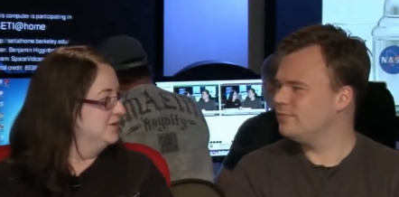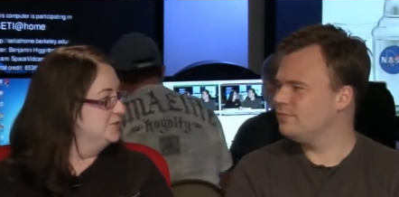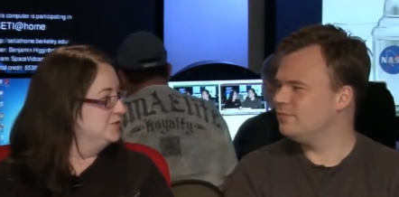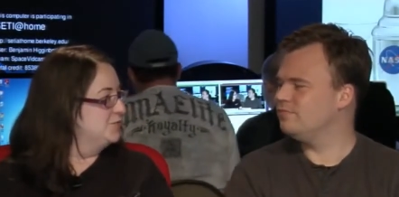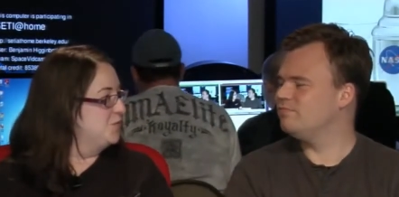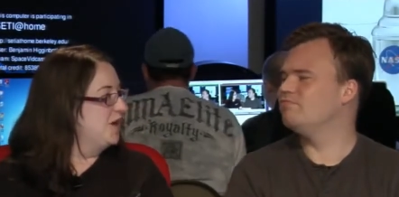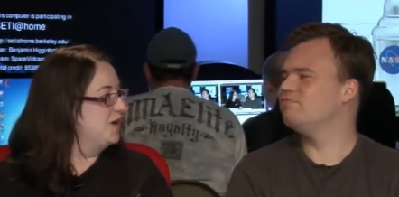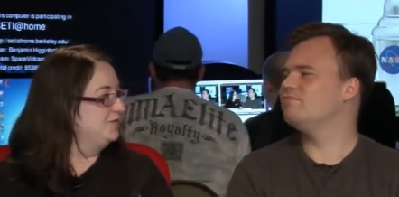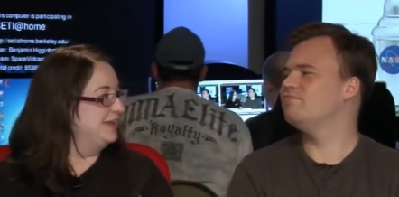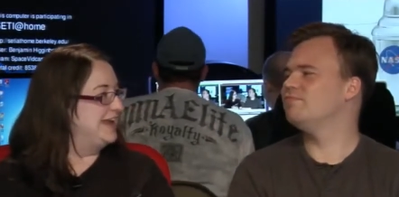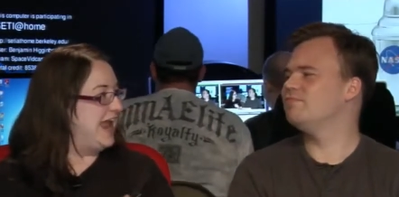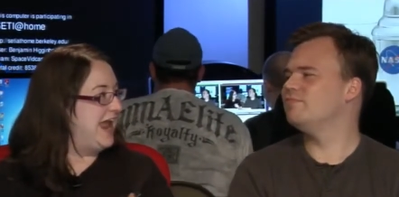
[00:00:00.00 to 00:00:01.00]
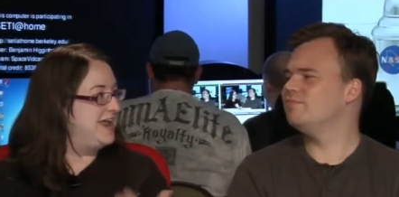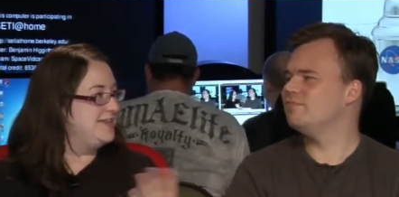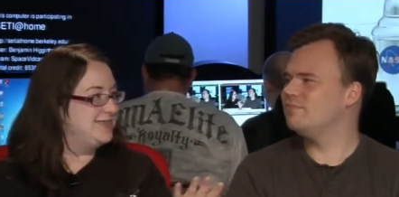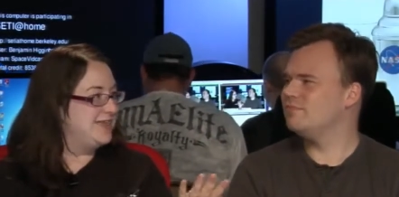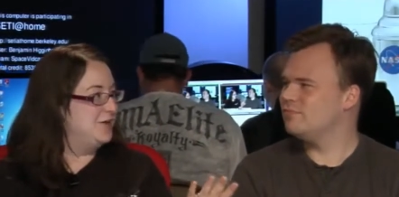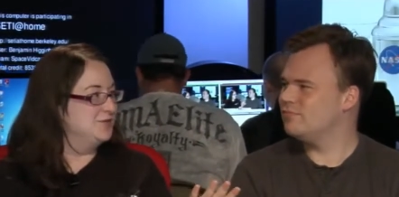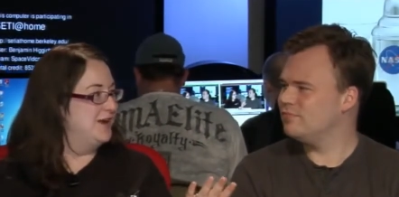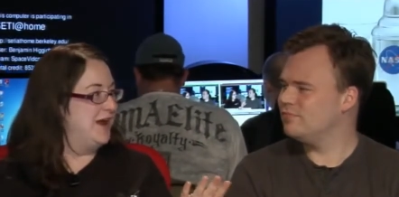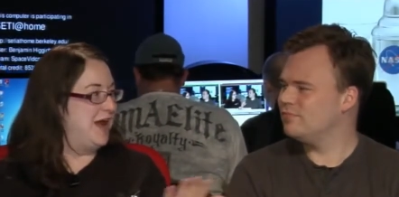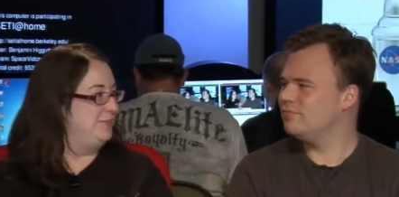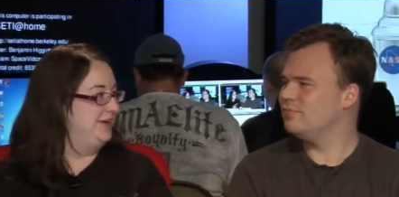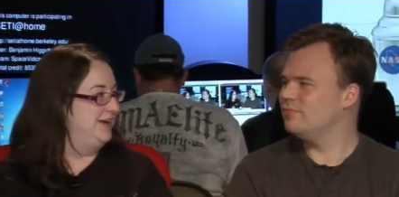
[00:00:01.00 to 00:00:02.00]
Speaker 1: She was hmm. one of like 8,000
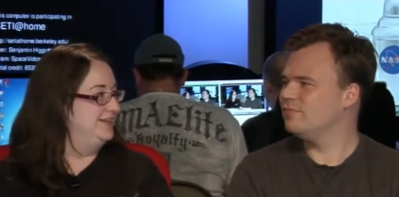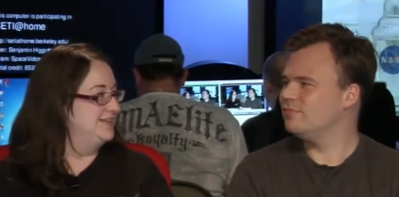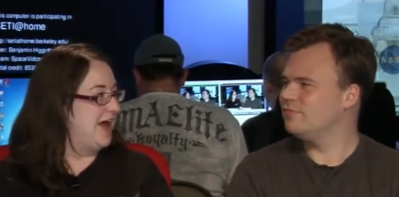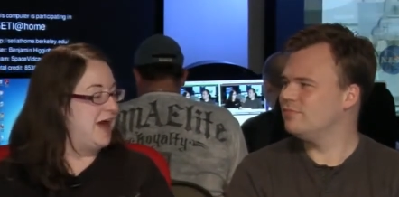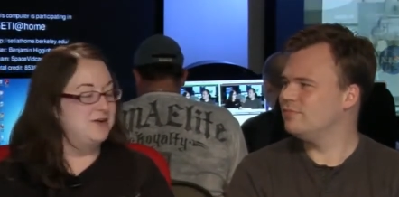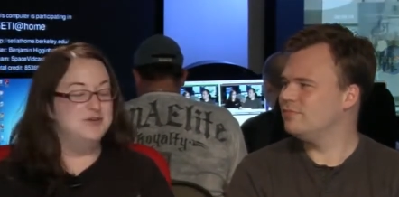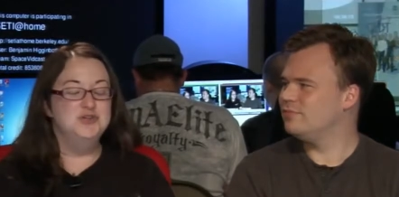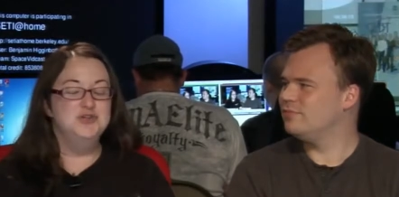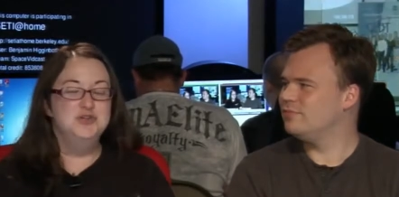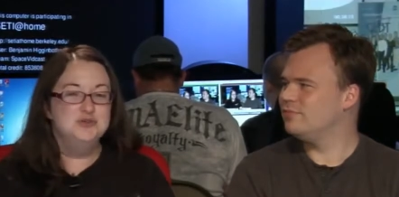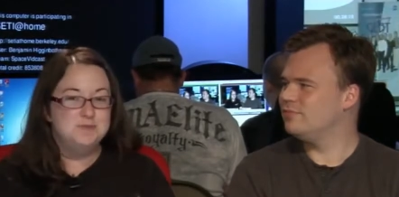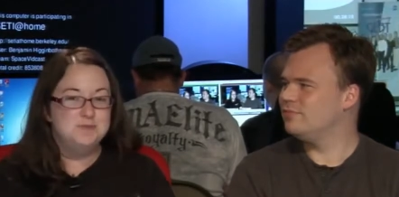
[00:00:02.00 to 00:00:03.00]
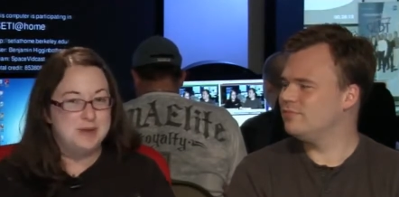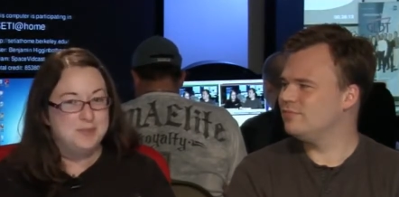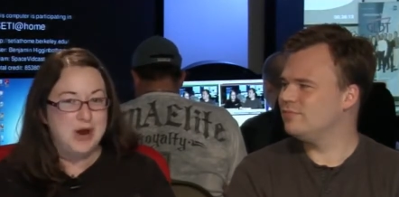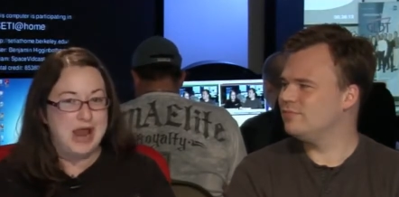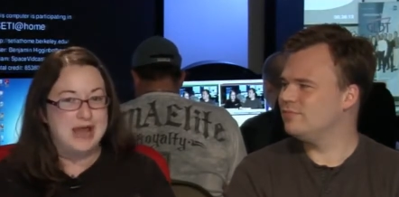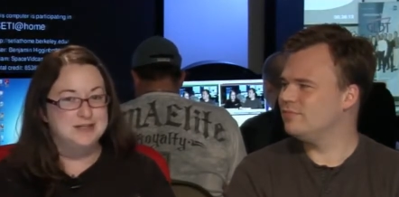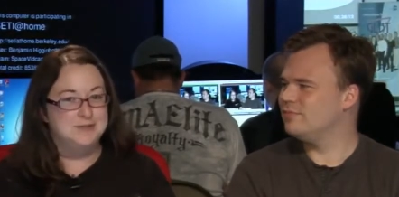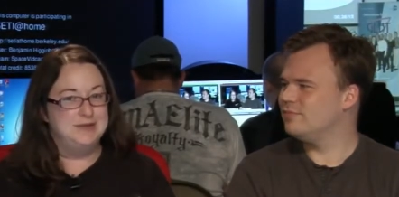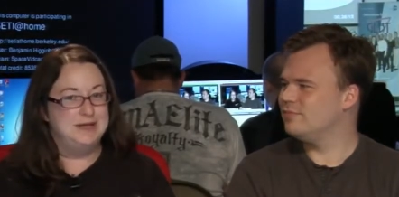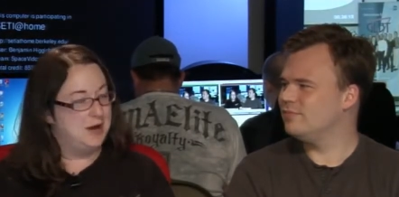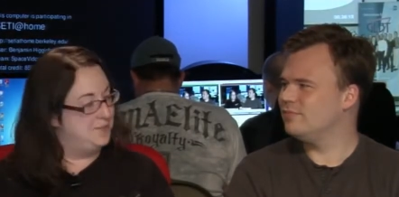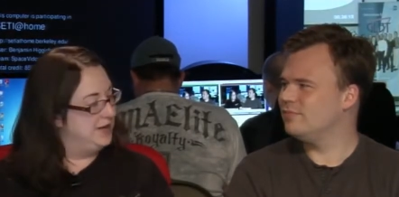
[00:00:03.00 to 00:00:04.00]
applicants out of a newspaper ad to
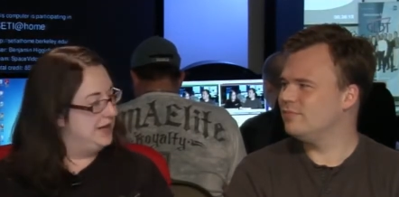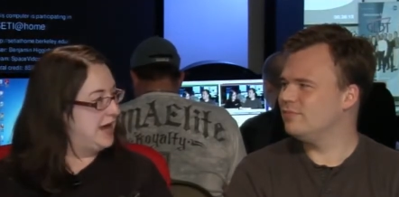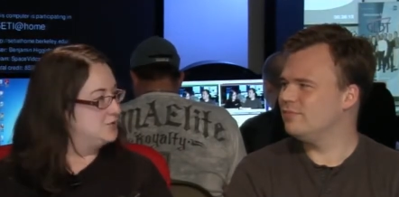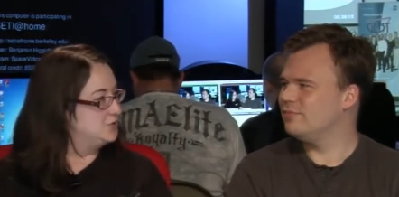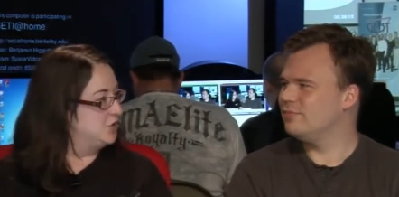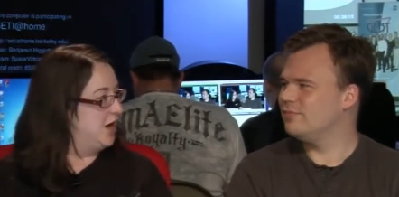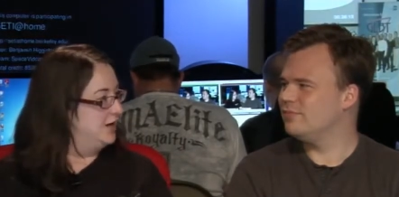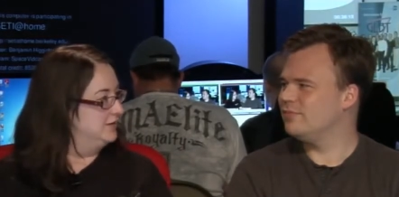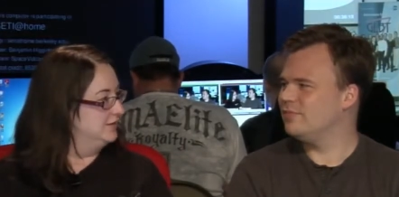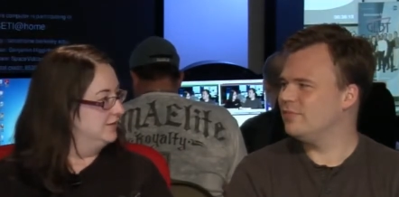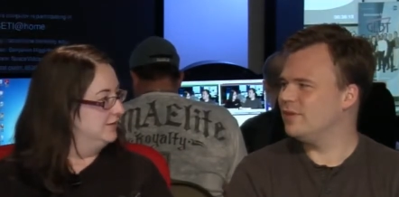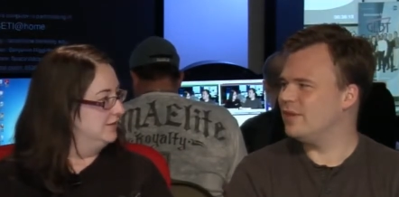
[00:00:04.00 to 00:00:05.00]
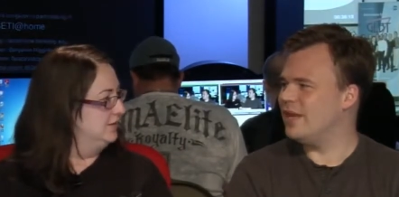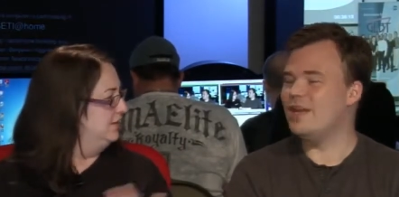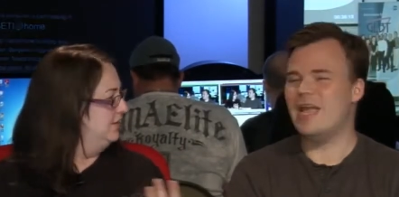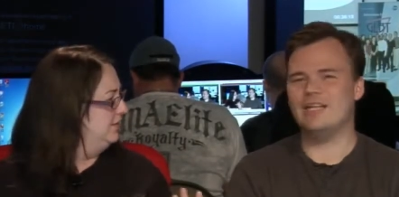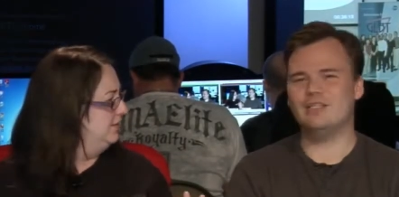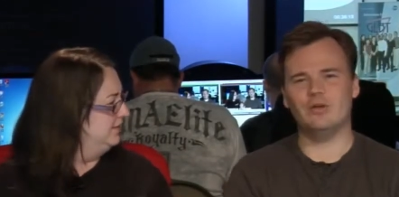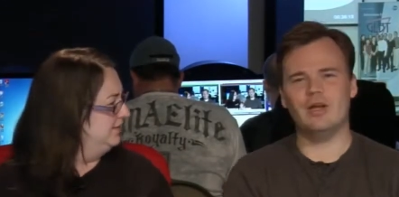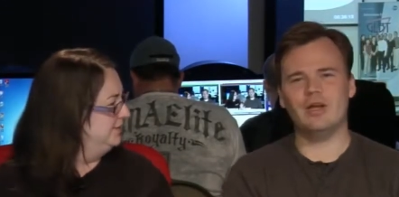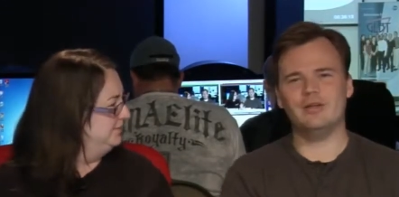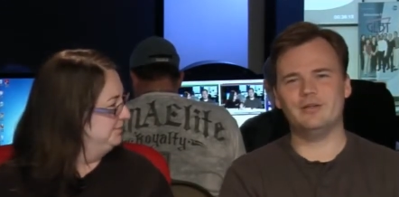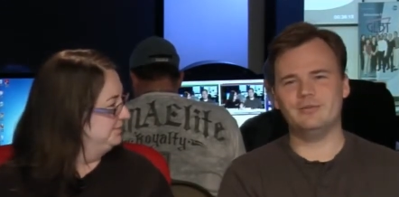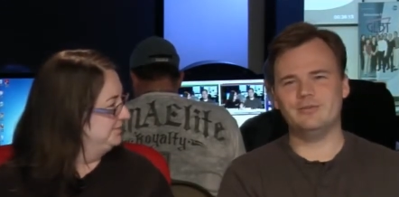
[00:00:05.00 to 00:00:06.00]
become an astronaut.
Speaker 2: An
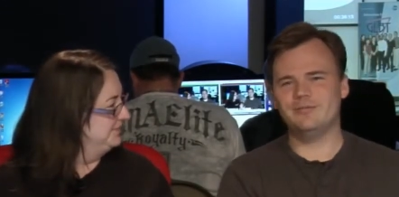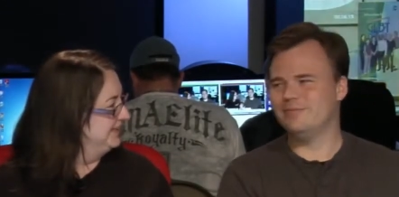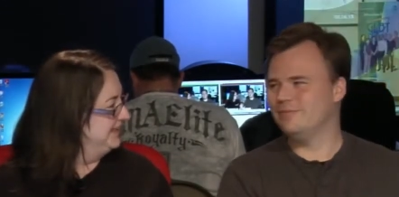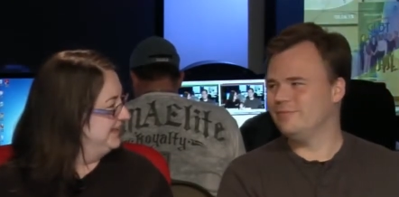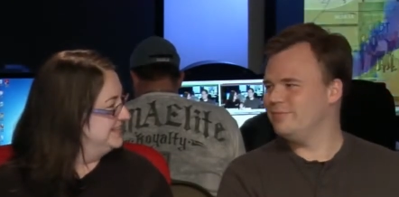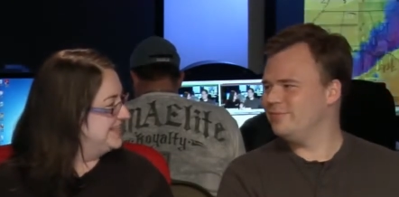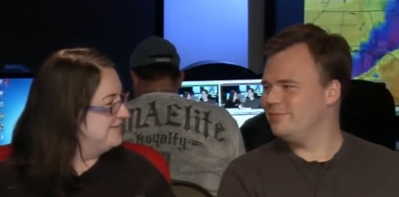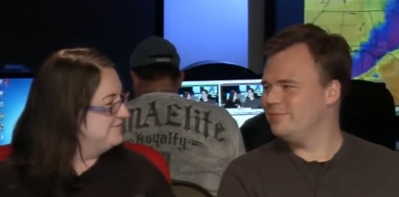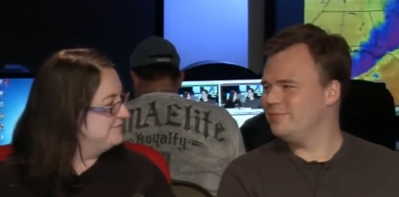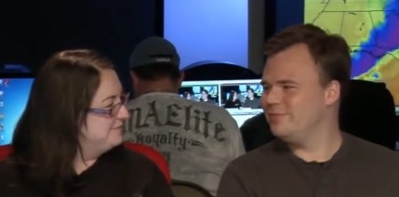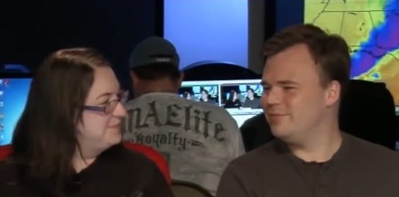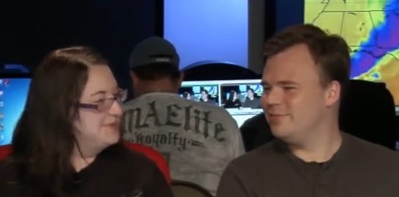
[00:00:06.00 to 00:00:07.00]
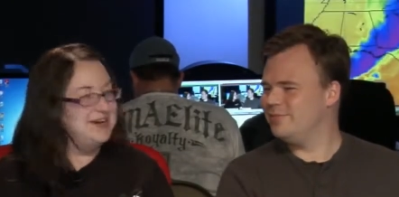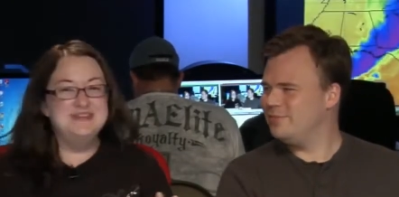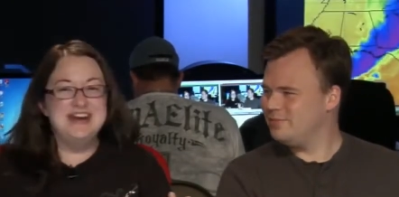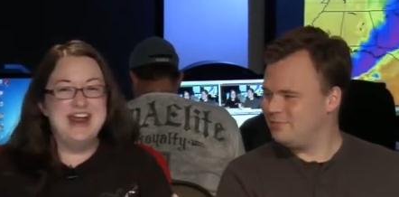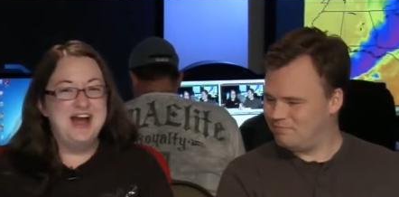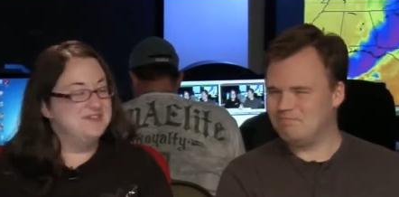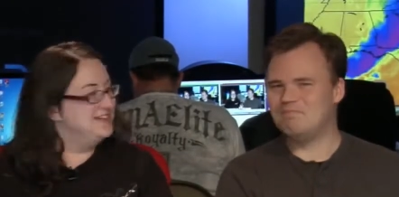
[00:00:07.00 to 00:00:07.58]
astronaut.
Speaker 1: Is that? But I mean, how